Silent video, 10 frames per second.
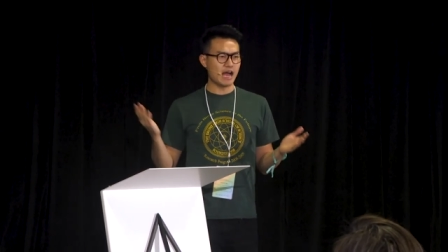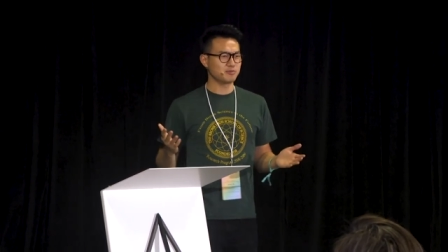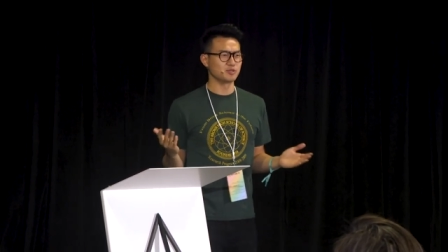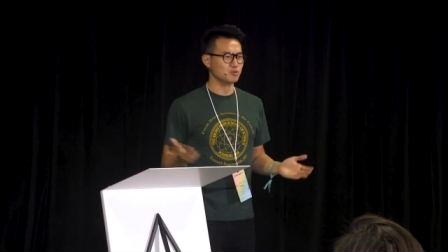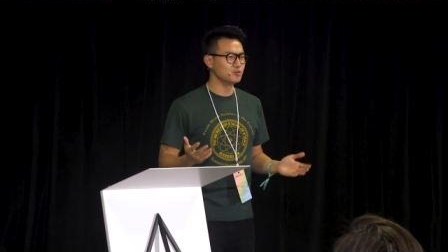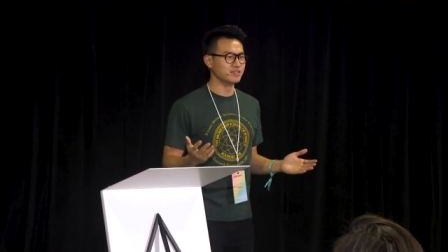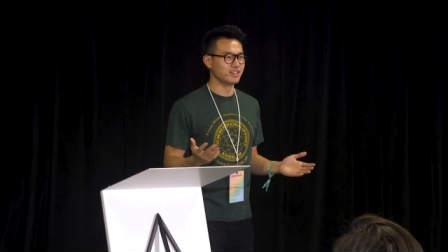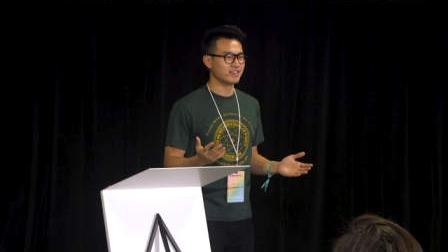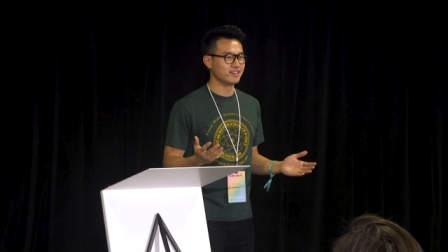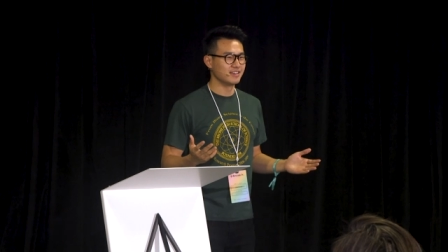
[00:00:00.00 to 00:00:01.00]

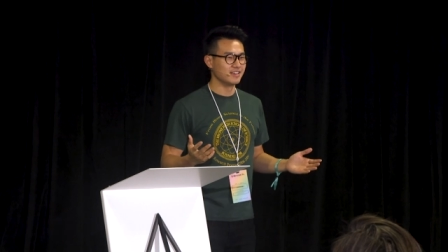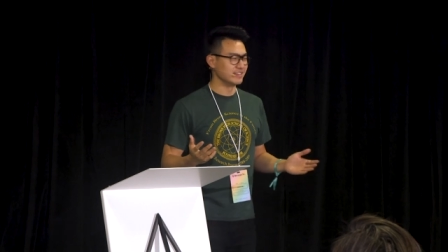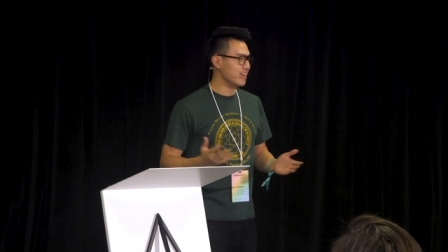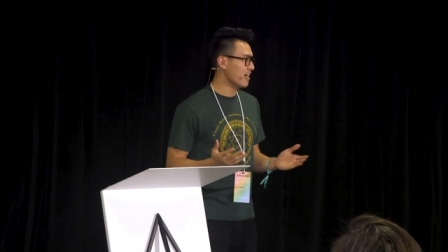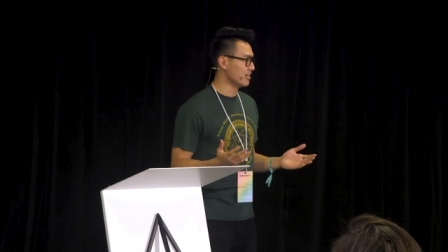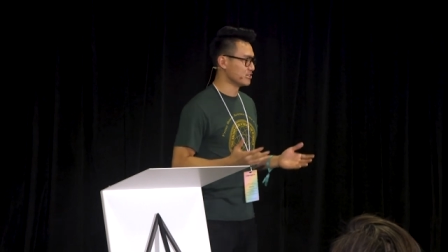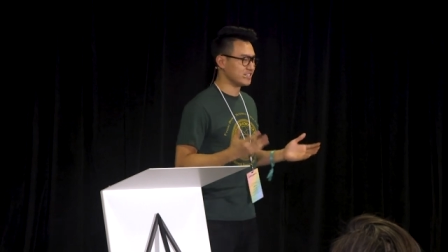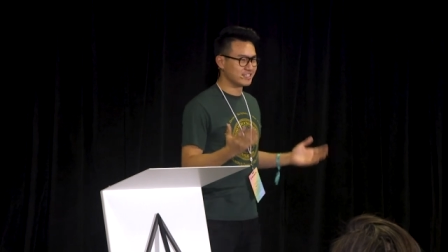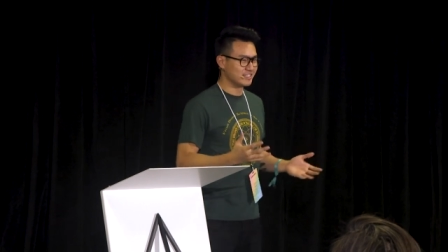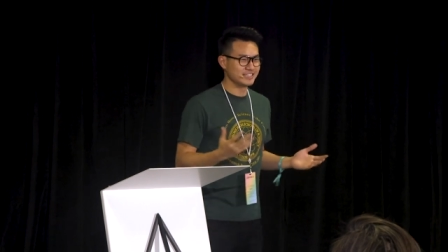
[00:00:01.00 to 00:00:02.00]
Absolutely. Yeah,
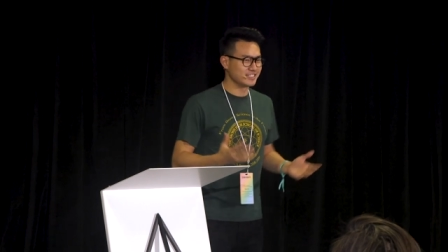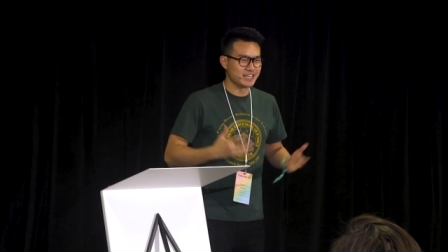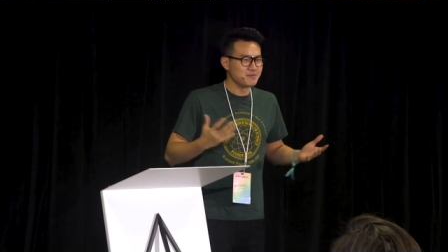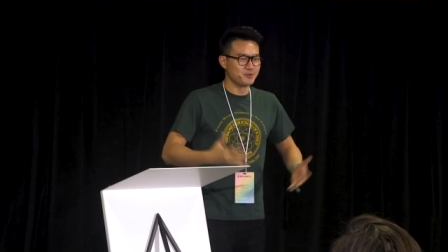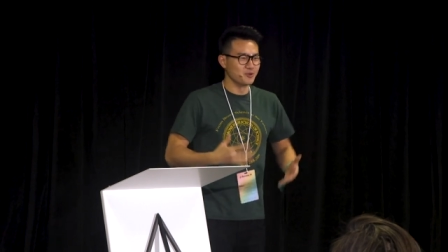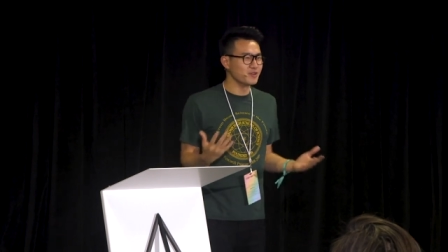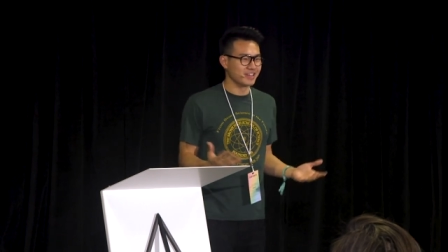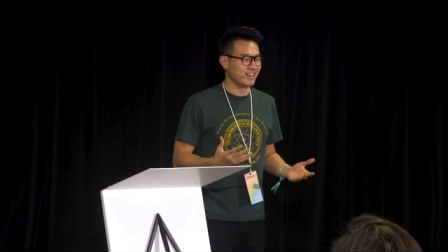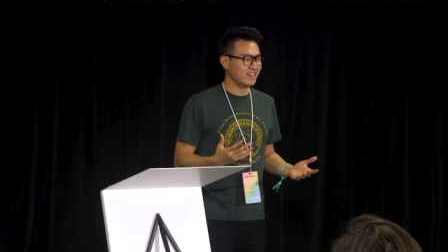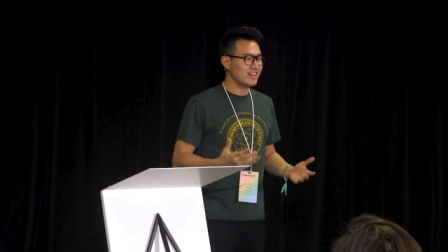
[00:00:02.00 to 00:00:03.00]
just let's keep doing
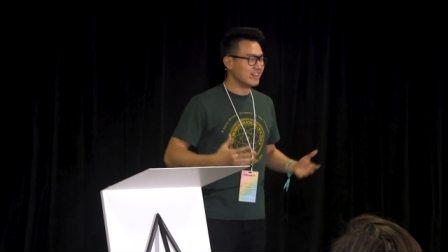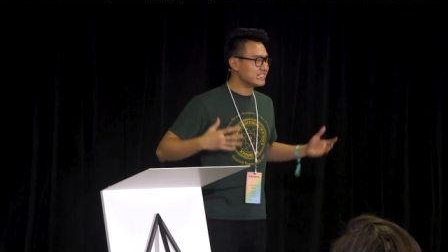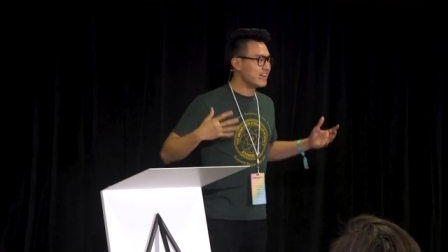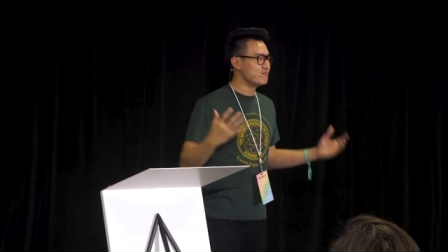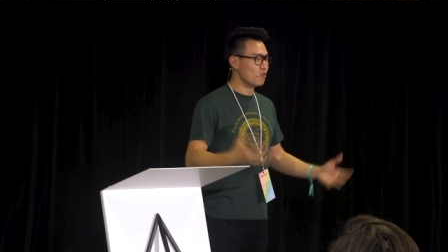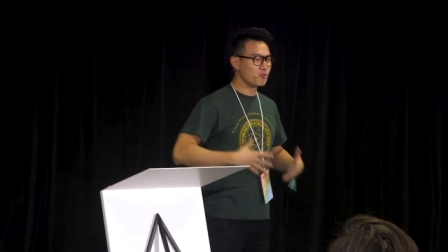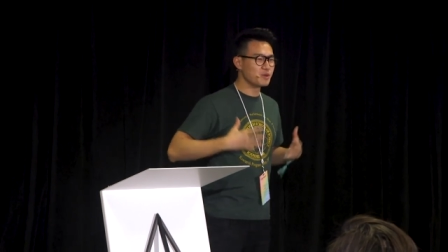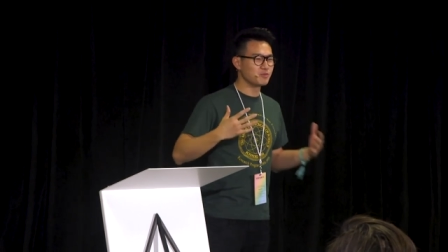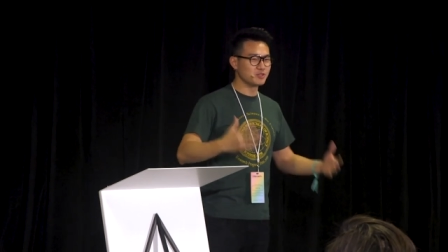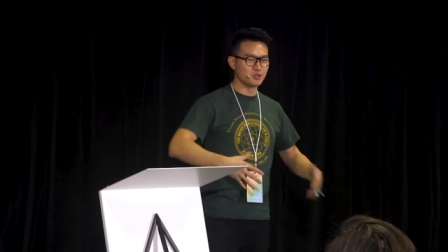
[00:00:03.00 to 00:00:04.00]
it. Let's have more
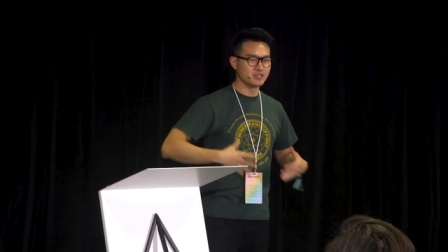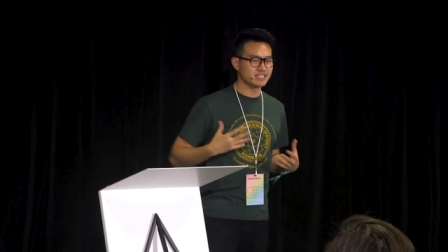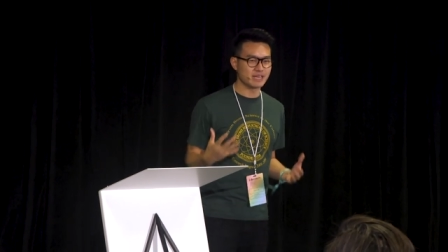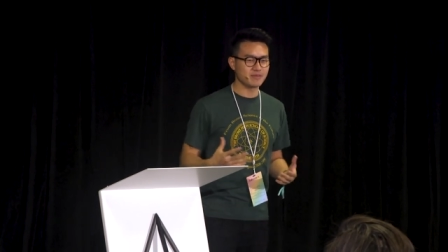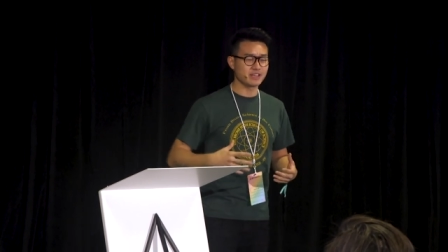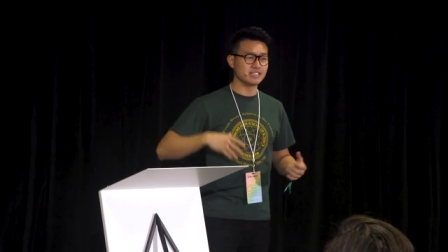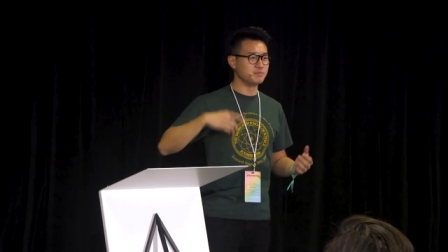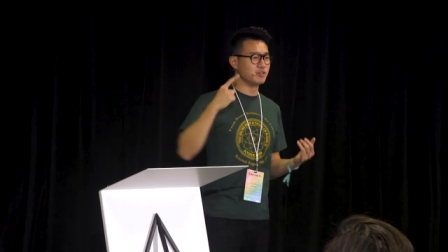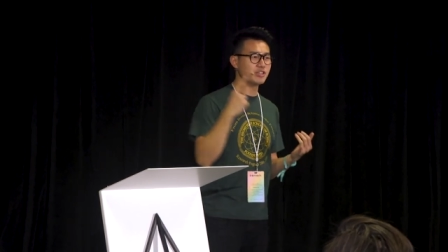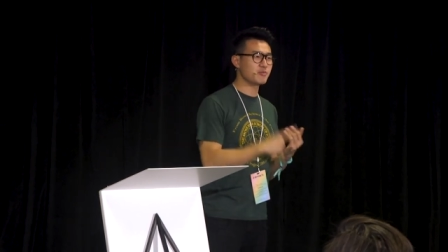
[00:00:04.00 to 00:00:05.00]
people do the same thing. Let's
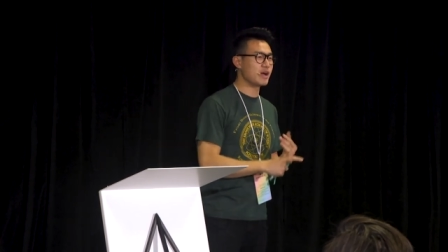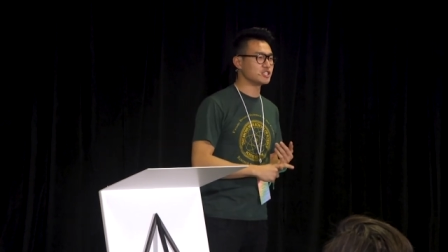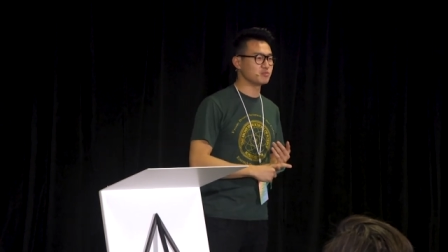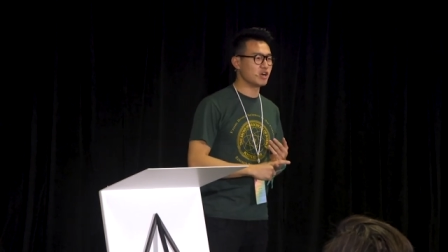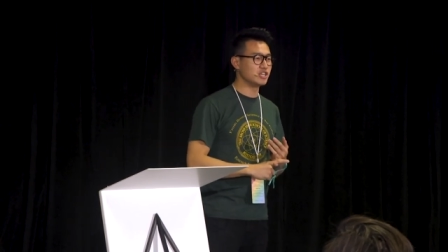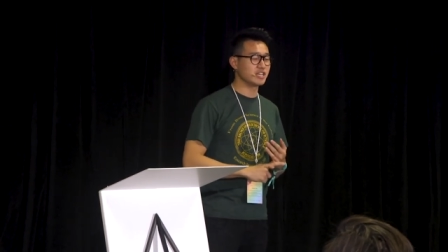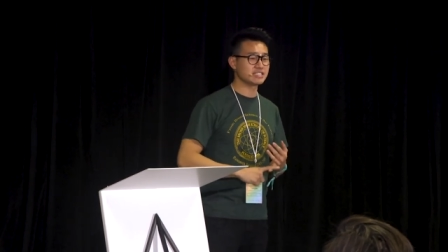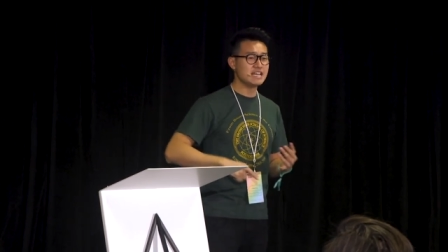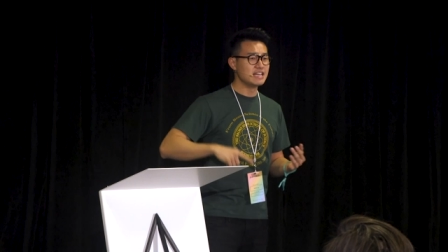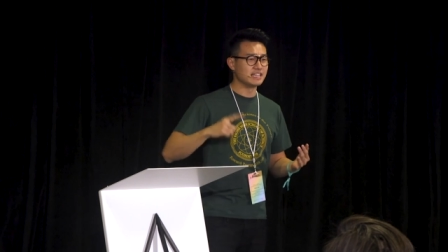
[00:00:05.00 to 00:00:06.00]
build our passion
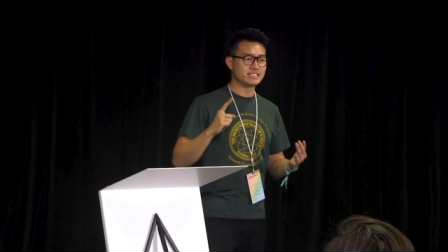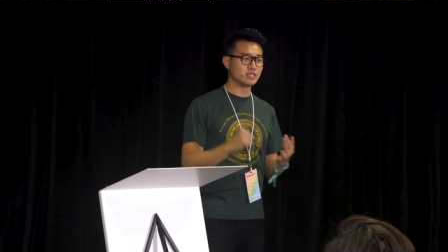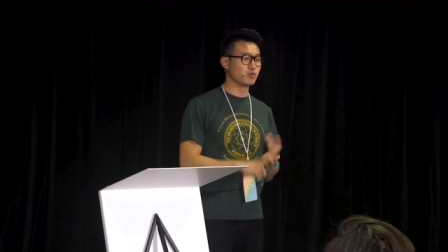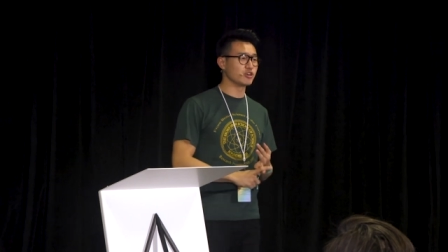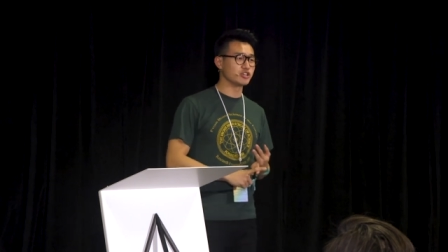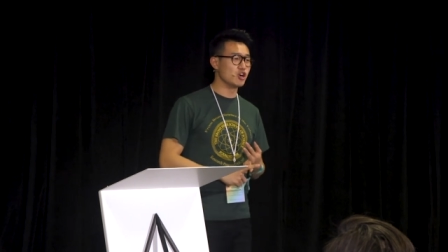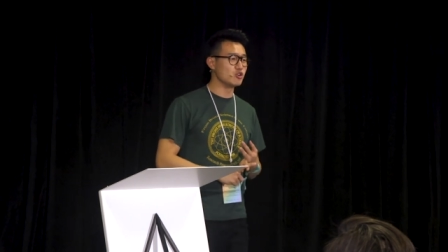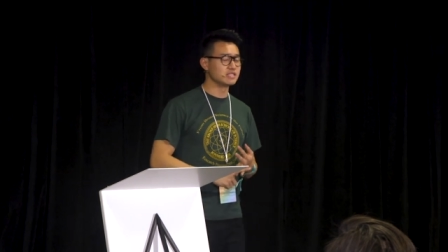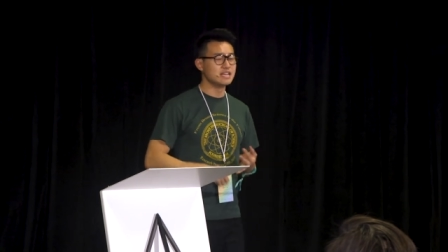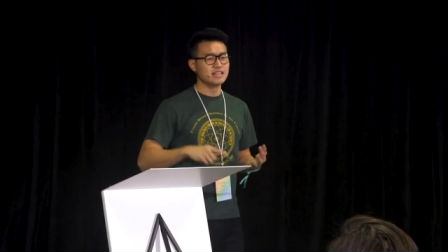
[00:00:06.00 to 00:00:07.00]
projects. Let's see where it
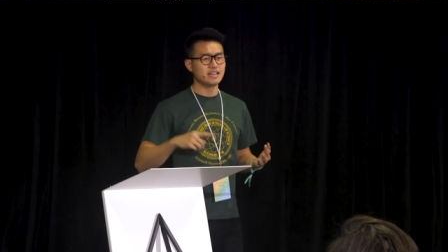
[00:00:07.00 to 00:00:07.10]
goes.